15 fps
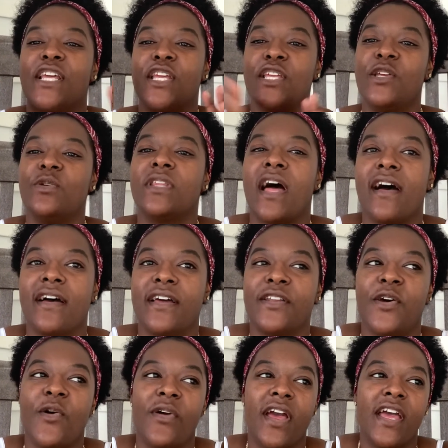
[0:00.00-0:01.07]
Uline.
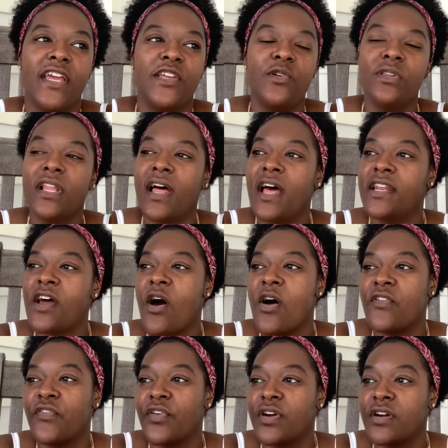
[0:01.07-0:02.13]
Okay, Uline
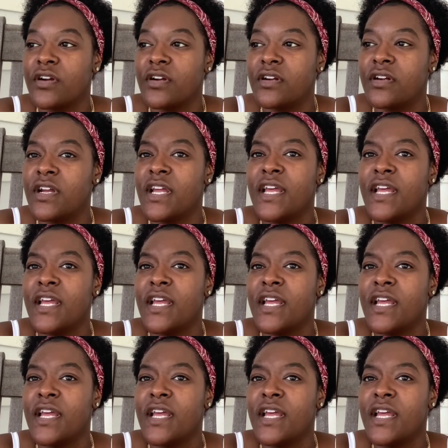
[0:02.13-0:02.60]
offer